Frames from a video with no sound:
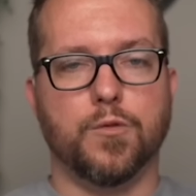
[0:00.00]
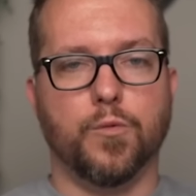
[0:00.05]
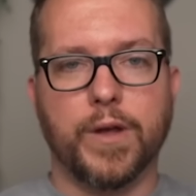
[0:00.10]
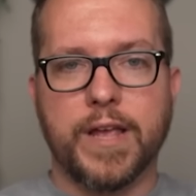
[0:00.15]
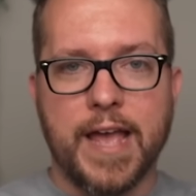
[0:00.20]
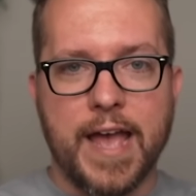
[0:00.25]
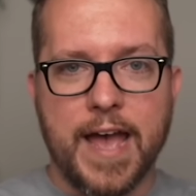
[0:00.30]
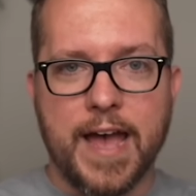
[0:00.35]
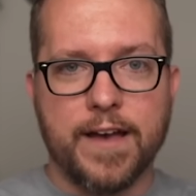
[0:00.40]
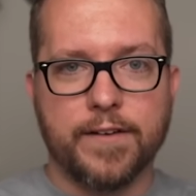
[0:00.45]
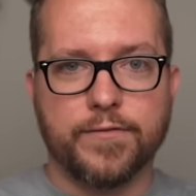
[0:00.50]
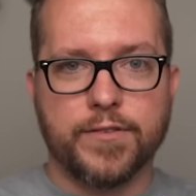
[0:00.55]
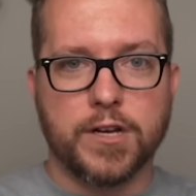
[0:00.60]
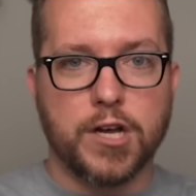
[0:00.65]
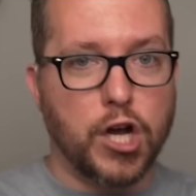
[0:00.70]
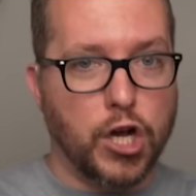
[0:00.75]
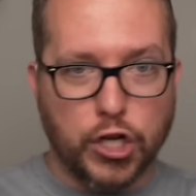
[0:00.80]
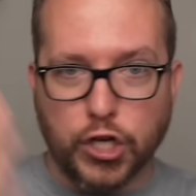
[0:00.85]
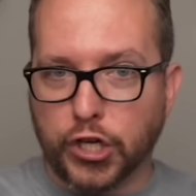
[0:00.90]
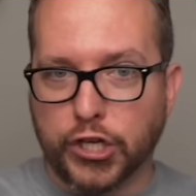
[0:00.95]
we have
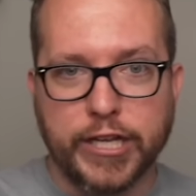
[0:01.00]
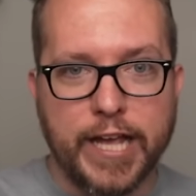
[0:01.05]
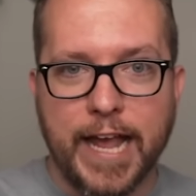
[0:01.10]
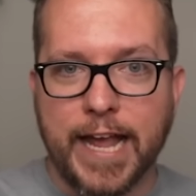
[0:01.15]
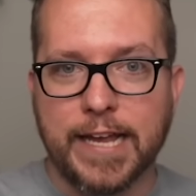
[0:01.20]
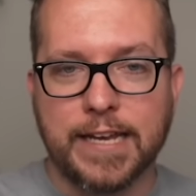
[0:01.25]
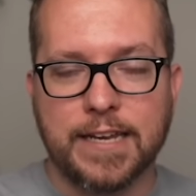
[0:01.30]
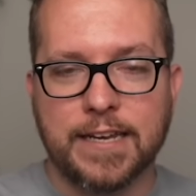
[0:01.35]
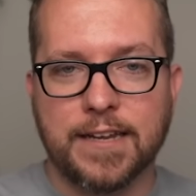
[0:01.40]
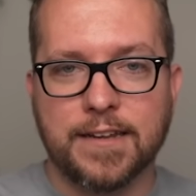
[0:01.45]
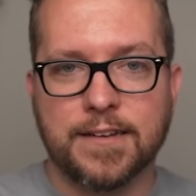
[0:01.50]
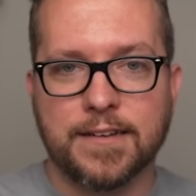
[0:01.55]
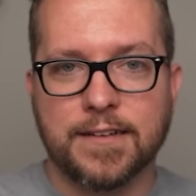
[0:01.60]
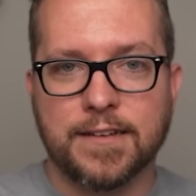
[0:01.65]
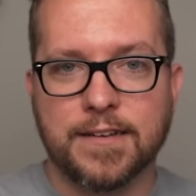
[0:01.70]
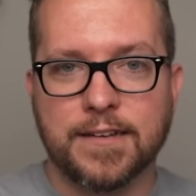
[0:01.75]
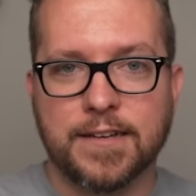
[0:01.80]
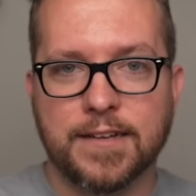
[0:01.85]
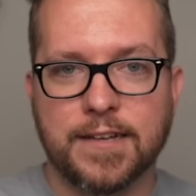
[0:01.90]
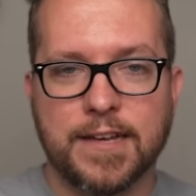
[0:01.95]
a good candidate
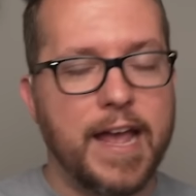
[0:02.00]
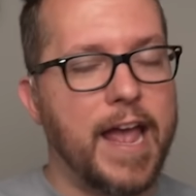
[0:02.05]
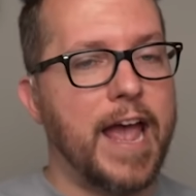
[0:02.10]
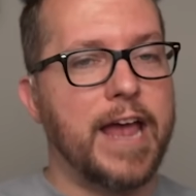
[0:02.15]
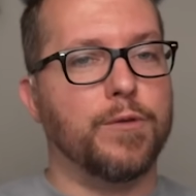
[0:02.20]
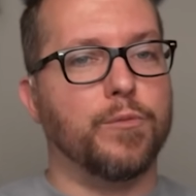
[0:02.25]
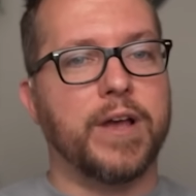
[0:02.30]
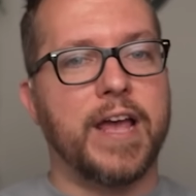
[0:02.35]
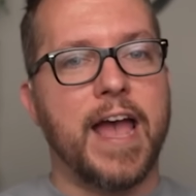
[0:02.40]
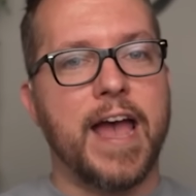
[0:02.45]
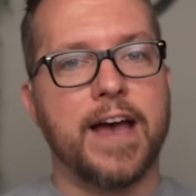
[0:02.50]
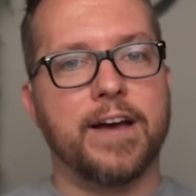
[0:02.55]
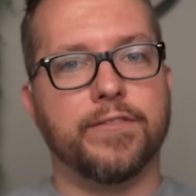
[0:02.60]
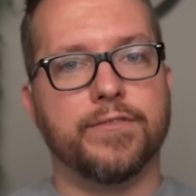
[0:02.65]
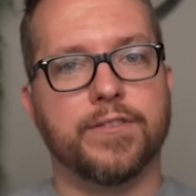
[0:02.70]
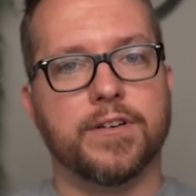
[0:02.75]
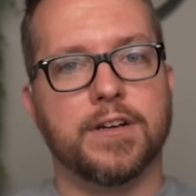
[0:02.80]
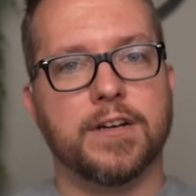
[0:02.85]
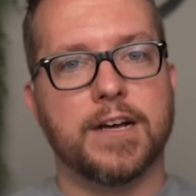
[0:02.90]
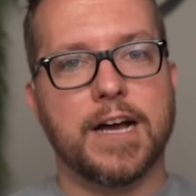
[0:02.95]
and we
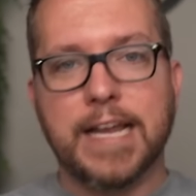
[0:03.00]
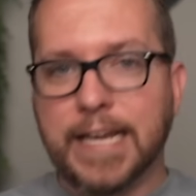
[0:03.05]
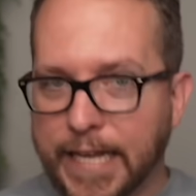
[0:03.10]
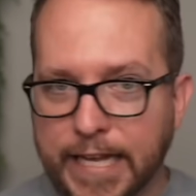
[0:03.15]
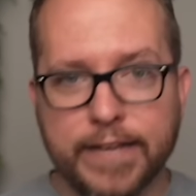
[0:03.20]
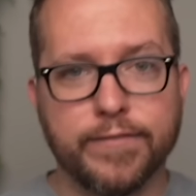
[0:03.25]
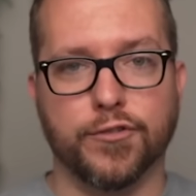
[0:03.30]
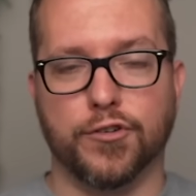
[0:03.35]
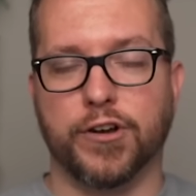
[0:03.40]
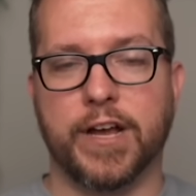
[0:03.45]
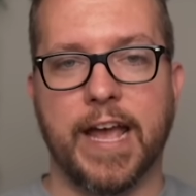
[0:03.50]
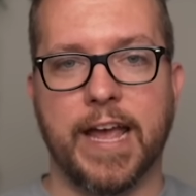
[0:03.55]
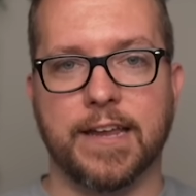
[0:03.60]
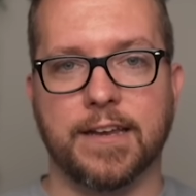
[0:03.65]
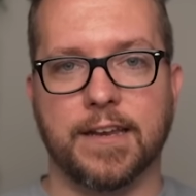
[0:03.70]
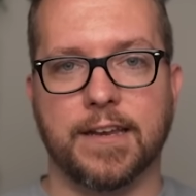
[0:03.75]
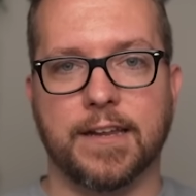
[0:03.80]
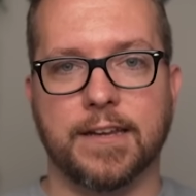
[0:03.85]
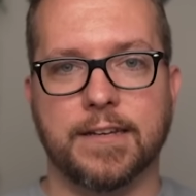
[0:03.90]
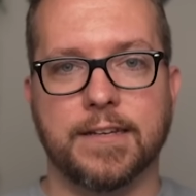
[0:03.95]
have an evil
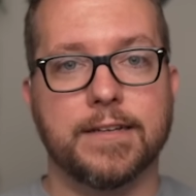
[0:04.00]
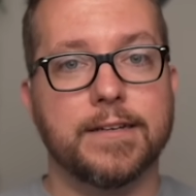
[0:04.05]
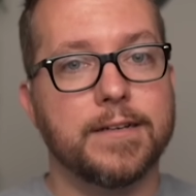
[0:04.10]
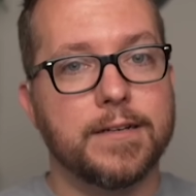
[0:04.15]
candidate.